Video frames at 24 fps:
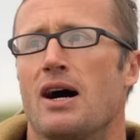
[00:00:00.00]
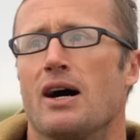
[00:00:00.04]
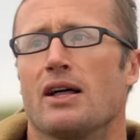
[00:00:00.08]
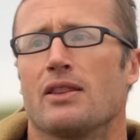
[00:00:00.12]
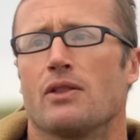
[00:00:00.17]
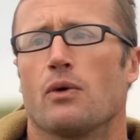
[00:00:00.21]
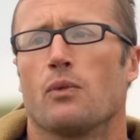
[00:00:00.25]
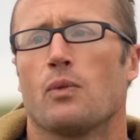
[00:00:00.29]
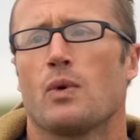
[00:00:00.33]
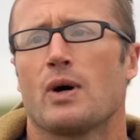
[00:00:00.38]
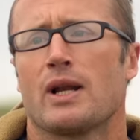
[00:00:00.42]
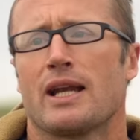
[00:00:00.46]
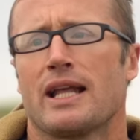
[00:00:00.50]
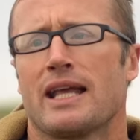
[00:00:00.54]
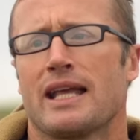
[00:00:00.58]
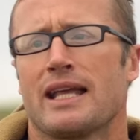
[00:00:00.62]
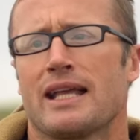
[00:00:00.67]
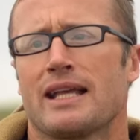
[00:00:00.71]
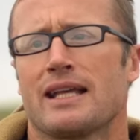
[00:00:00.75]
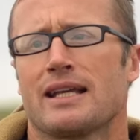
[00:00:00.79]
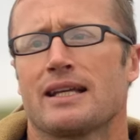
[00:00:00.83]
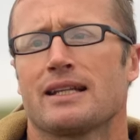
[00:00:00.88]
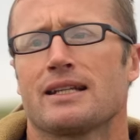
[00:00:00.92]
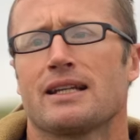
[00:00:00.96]
On the one
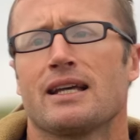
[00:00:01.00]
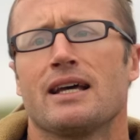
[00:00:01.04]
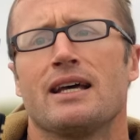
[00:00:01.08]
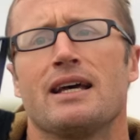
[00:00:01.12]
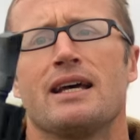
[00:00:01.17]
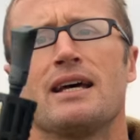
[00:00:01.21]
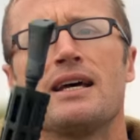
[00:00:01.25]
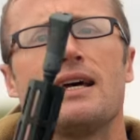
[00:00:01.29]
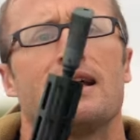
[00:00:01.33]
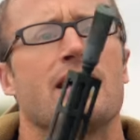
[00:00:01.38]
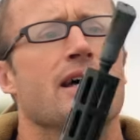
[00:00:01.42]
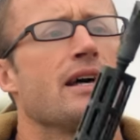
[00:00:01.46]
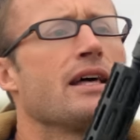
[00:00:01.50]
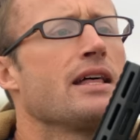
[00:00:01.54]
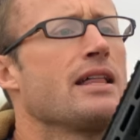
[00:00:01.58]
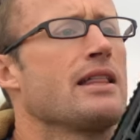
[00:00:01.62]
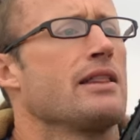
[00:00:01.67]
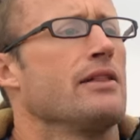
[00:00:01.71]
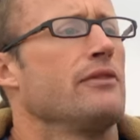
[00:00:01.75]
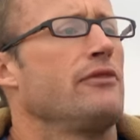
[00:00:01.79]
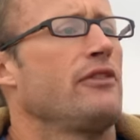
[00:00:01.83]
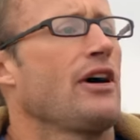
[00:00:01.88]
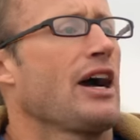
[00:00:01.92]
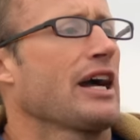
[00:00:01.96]
hand,
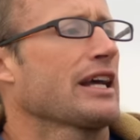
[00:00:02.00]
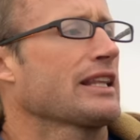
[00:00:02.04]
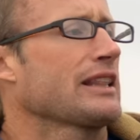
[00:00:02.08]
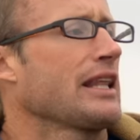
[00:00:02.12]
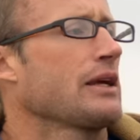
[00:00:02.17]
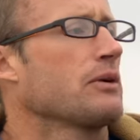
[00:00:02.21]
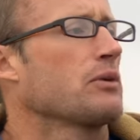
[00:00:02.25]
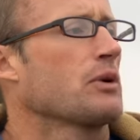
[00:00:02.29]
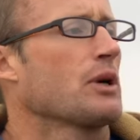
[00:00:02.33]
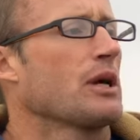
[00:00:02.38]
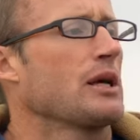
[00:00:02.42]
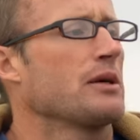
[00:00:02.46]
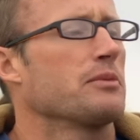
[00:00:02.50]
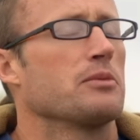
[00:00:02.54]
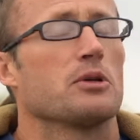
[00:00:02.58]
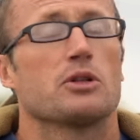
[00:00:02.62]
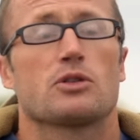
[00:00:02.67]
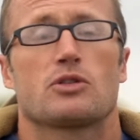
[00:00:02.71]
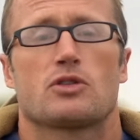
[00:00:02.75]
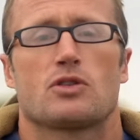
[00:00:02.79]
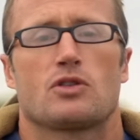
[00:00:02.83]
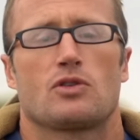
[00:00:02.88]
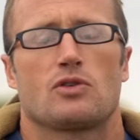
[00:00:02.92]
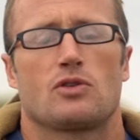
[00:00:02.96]
the fact they were
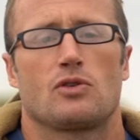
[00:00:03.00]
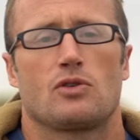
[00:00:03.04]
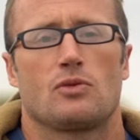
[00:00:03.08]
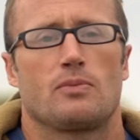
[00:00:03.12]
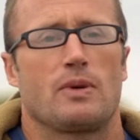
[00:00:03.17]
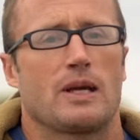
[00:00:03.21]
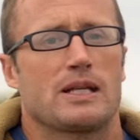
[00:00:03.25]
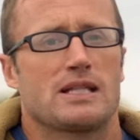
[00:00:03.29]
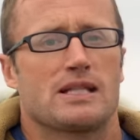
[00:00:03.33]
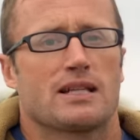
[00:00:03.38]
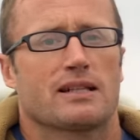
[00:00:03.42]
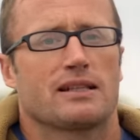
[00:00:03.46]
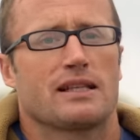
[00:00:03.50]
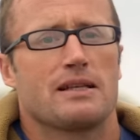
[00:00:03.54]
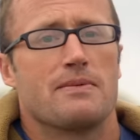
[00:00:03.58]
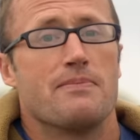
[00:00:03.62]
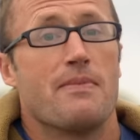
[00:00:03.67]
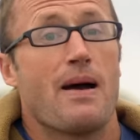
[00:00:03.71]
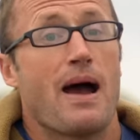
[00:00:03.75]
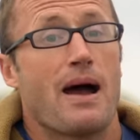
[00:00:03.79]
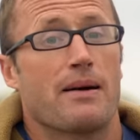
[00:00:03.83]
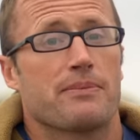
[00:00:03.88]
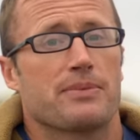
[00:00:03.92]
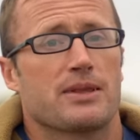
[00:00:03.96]
able to basically
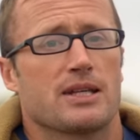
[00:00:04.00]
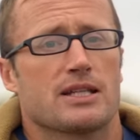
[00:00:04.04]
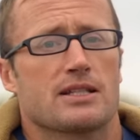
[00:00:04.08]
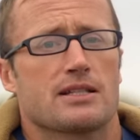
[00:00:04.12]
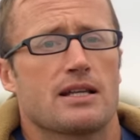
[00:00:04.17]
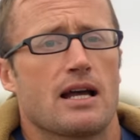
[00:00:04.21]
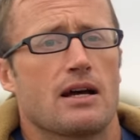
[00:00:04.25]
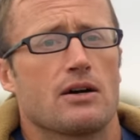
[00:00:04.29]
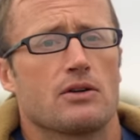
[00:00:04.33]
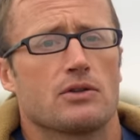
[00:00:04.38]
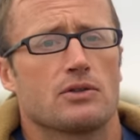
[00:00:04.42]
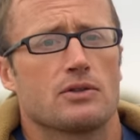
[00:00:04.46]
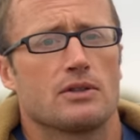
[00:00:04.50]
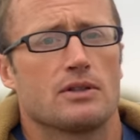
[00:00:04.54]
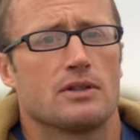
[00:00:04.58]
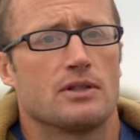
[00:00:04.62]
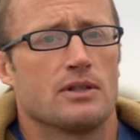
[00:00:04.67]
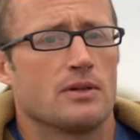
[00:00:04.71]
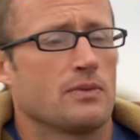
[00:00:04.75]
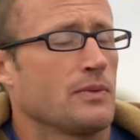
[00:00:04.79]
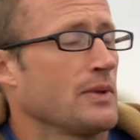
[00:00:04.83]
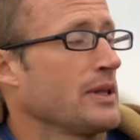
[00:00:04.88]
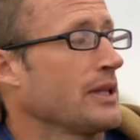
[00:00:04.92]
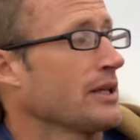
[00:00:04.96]
map this out
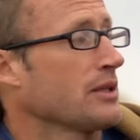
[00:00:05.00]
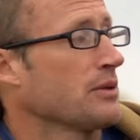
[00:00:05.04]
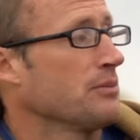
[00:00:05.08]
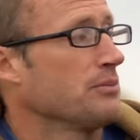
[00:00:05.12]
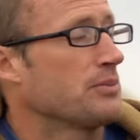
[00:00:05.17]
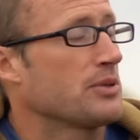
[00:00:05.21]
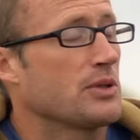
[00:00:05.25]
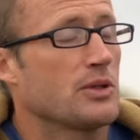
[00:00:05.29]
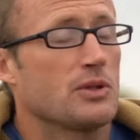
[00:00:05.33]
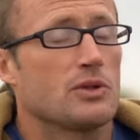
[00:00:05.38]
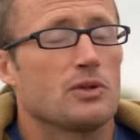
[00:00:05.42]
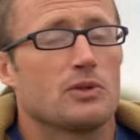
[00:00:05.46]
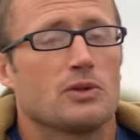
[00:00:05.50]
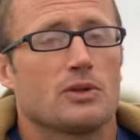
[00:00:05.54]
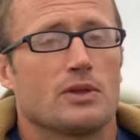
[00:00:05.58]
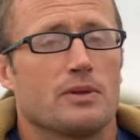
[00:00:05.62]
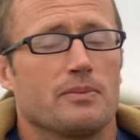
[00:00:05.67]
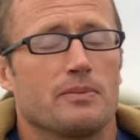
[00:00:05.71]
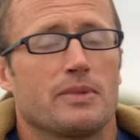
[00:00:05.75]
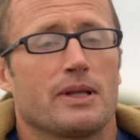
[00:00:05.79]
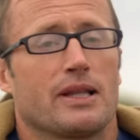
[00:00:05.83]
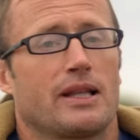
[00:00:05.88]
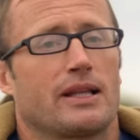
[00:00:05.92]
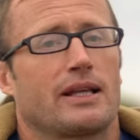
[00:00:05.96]
with a computer
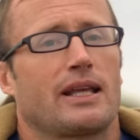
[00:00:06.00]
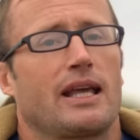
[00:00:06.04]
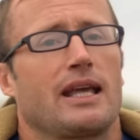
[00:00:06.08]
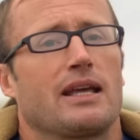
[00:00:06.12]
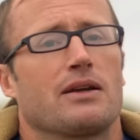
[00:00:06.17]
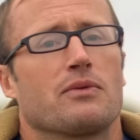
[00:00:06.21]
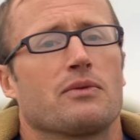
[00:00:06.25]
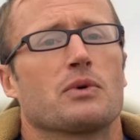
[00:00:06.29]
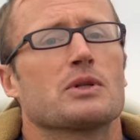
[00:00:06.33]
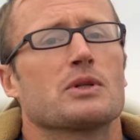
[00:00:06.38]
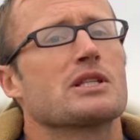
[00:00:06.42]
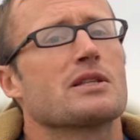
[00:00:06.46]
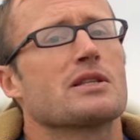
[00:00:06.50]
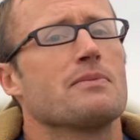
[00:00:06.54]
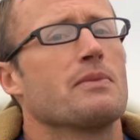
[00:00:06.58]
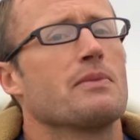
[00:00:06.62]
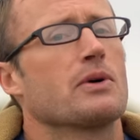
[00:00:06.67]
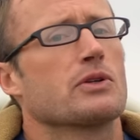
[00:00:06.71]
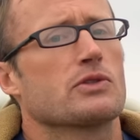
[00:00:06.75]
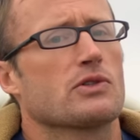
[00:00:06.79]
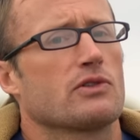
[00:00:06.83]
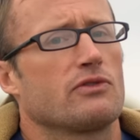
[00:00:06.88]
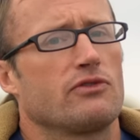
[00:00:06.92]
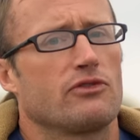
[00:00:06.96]
and be like, hey, what's the
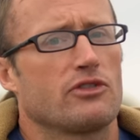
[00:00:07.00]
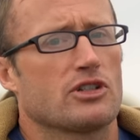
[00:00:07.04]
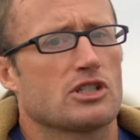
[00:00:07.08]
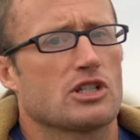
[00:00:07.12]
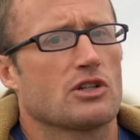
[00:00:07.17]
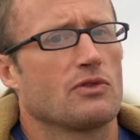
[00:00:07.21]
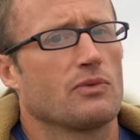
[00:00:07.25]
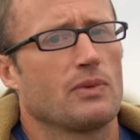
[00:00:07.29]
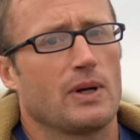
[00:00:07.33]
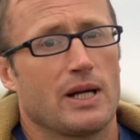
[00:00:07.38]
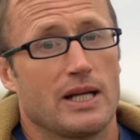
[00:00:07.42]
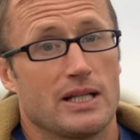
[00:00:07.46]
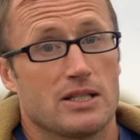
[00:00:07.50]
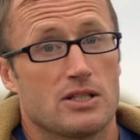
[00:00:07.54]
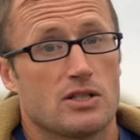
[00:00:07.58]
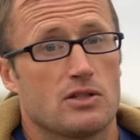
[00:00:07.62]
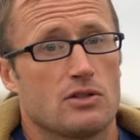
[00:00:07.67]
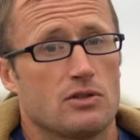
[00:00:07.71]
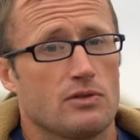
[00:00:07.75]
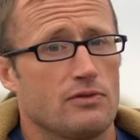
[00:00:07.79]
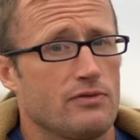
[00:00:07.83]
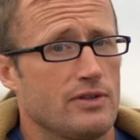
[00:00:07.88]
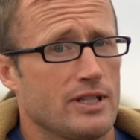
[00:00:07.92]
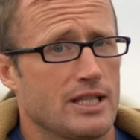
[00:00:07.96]
most efficient way
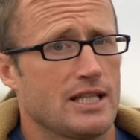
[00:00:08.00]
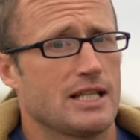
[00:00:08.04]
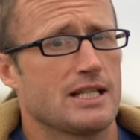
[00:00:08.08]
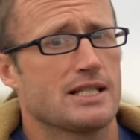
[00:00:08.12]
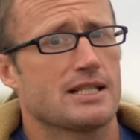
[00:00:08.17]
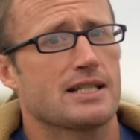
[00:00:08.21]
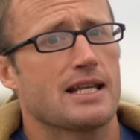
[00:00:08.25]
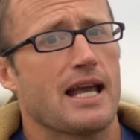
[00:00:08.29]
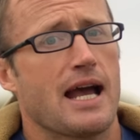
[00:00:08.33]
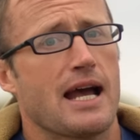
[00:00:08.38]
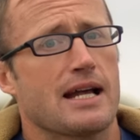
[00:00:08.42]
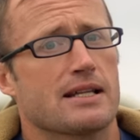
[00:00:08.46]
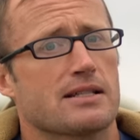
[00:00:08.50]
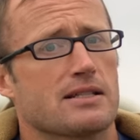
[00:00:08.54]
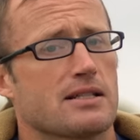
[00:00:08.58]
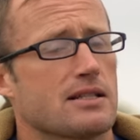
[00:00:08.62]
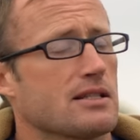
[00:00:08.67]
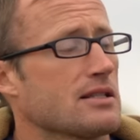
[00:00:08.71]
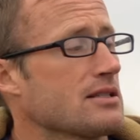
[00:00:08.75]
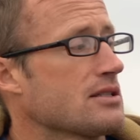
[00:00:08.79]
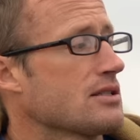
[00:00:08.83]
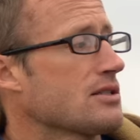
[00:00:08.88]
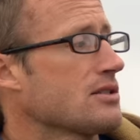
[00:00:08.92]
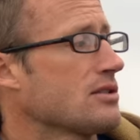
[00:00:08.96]
to vent these
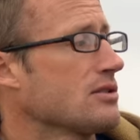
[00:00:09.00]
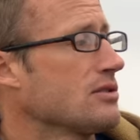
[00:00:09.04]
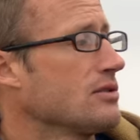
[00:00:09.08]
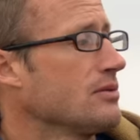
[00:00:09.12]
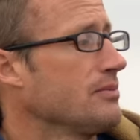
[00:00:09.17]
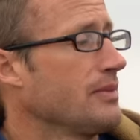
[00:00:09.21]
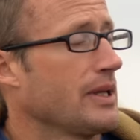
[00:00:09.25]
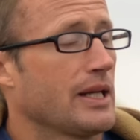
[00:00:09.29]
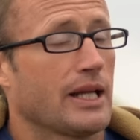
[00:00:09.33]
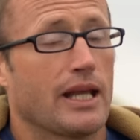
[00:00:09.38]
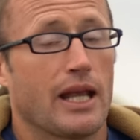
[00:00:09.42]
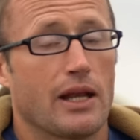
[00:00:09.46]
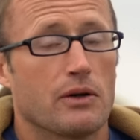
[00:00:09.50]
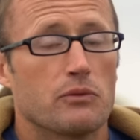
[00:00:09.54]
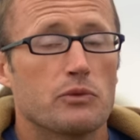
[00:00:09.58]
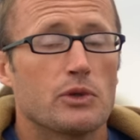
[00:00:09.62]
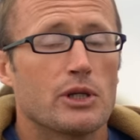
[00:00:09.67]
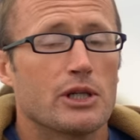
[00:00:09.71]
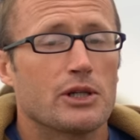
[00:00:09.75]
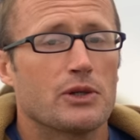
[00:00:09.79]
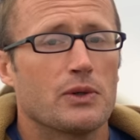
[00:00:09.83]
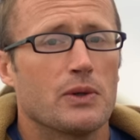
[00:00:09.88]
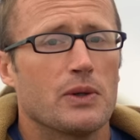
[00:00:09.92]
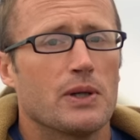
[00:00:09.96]
gases to mitigate
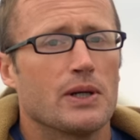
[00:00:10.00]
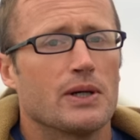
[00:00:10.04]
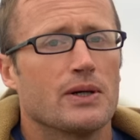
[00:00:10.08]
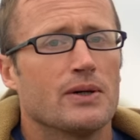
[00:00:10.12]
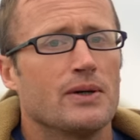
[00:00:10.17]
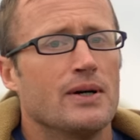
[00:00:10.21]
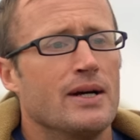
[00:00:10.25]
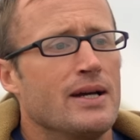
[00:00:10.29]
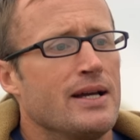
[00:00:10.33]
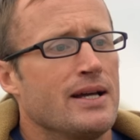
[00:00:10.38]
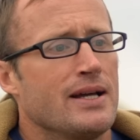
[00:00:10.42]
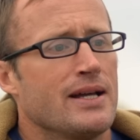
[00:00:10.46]
recoil?